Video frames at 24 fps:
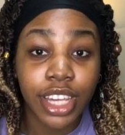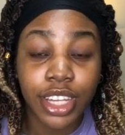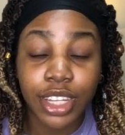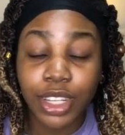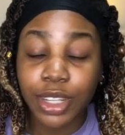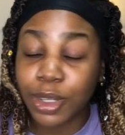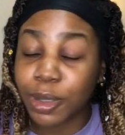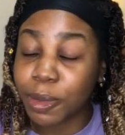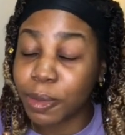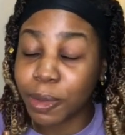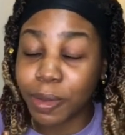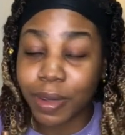
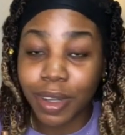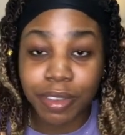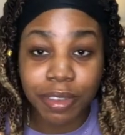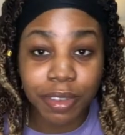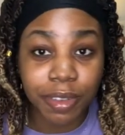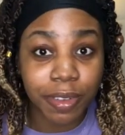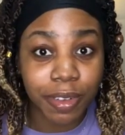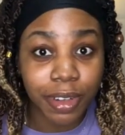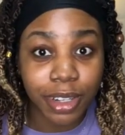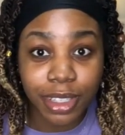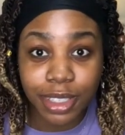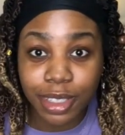Call me whatever
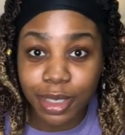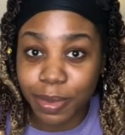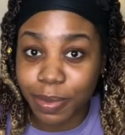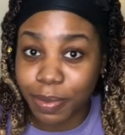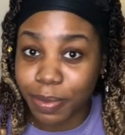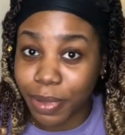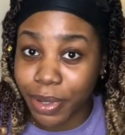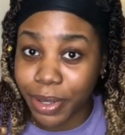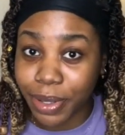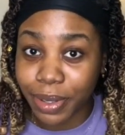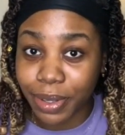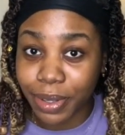floats your
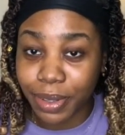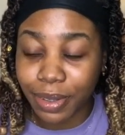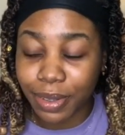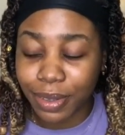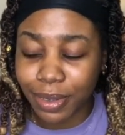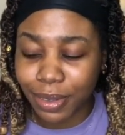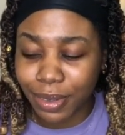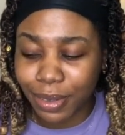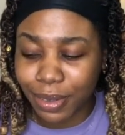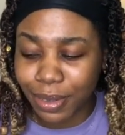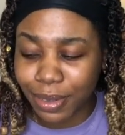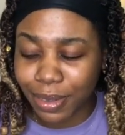boat.
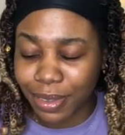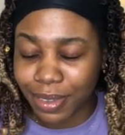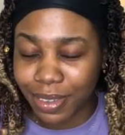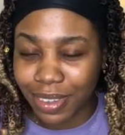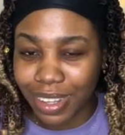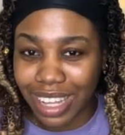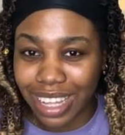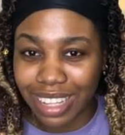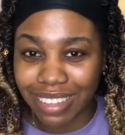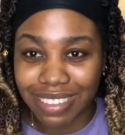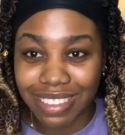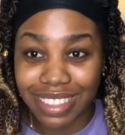Ooh,
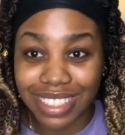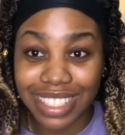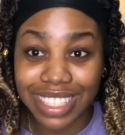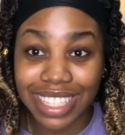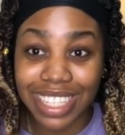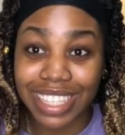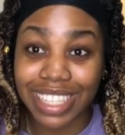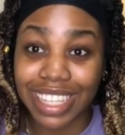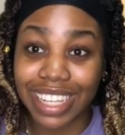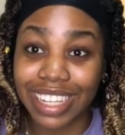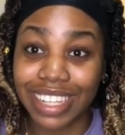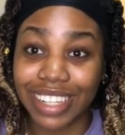I haven't said
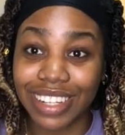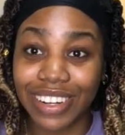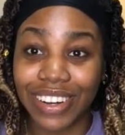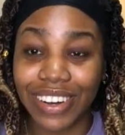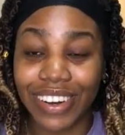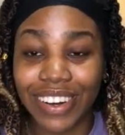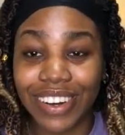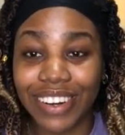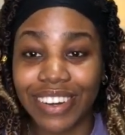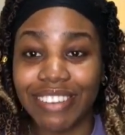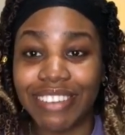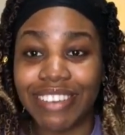that in a
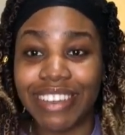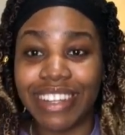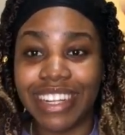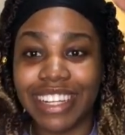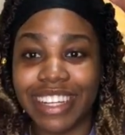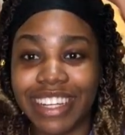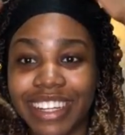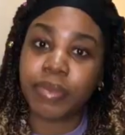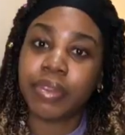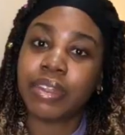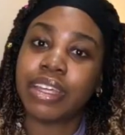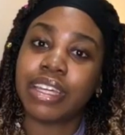hot
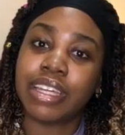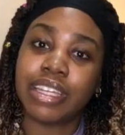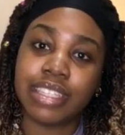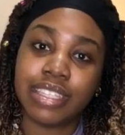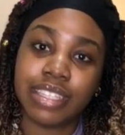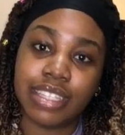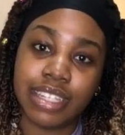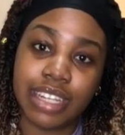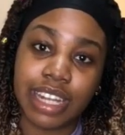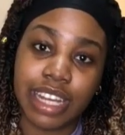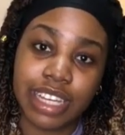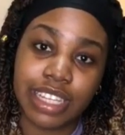minute. It's
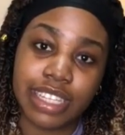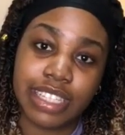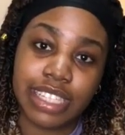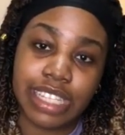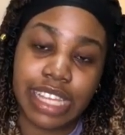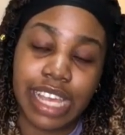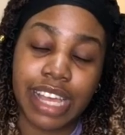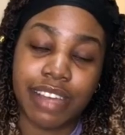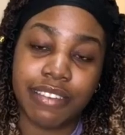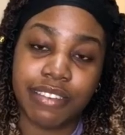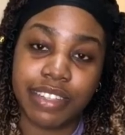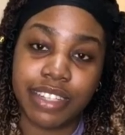nice to
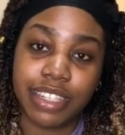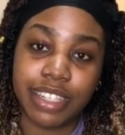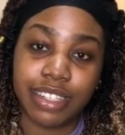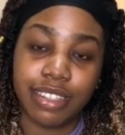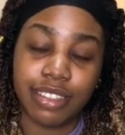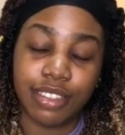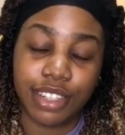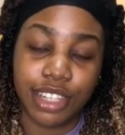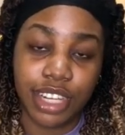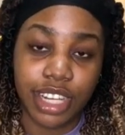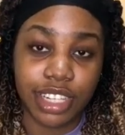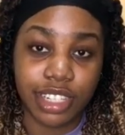have a
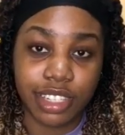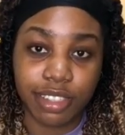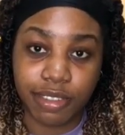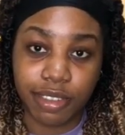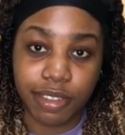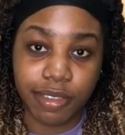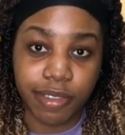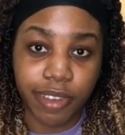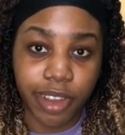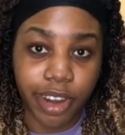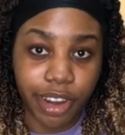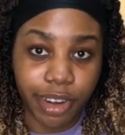change of
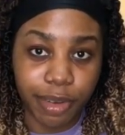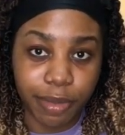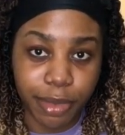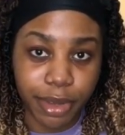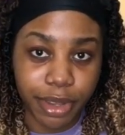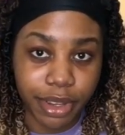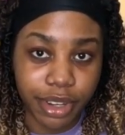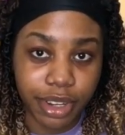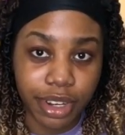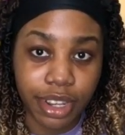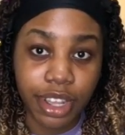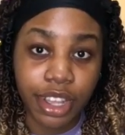
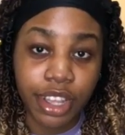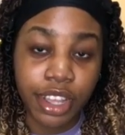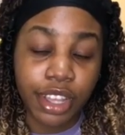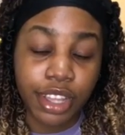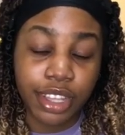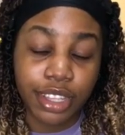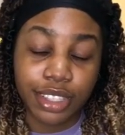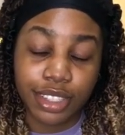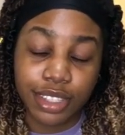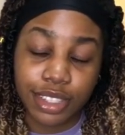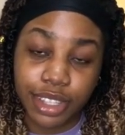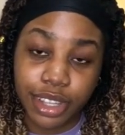environment.
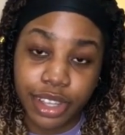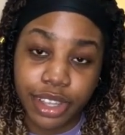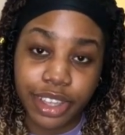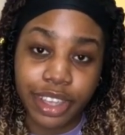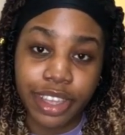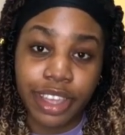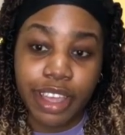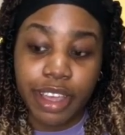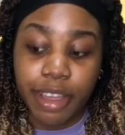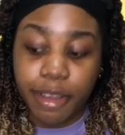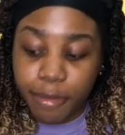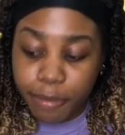So
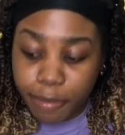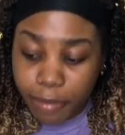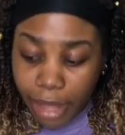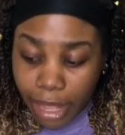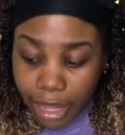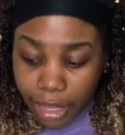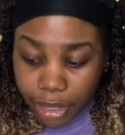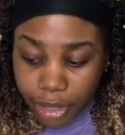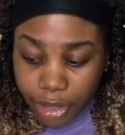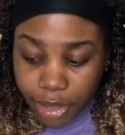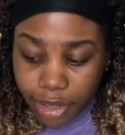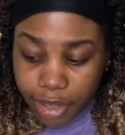back
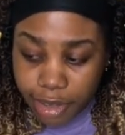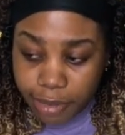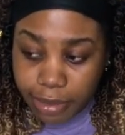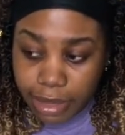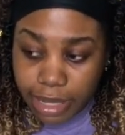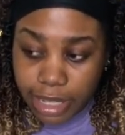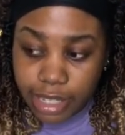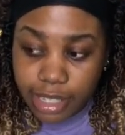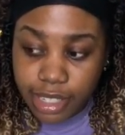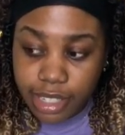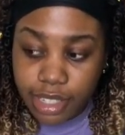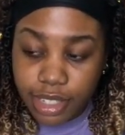home, I
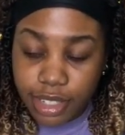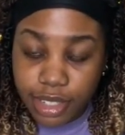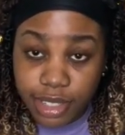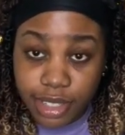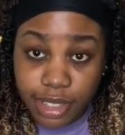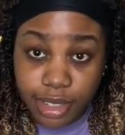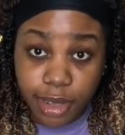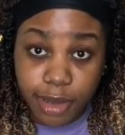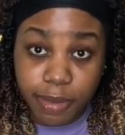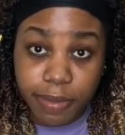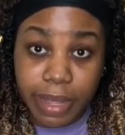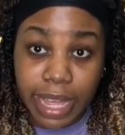literally just
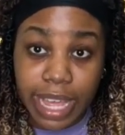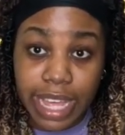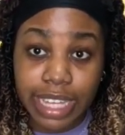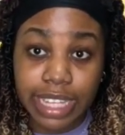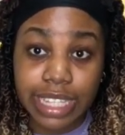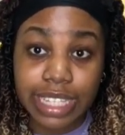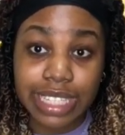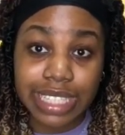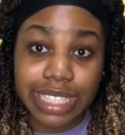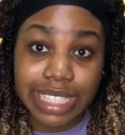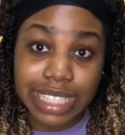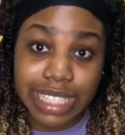got
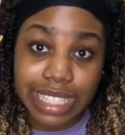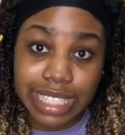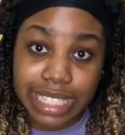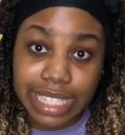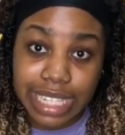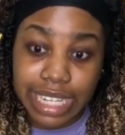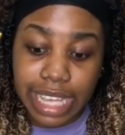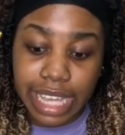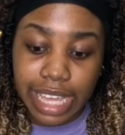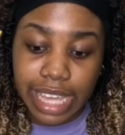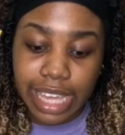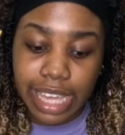back
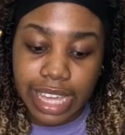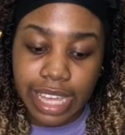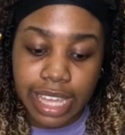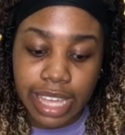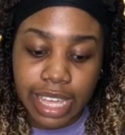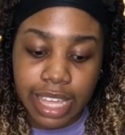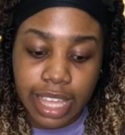today.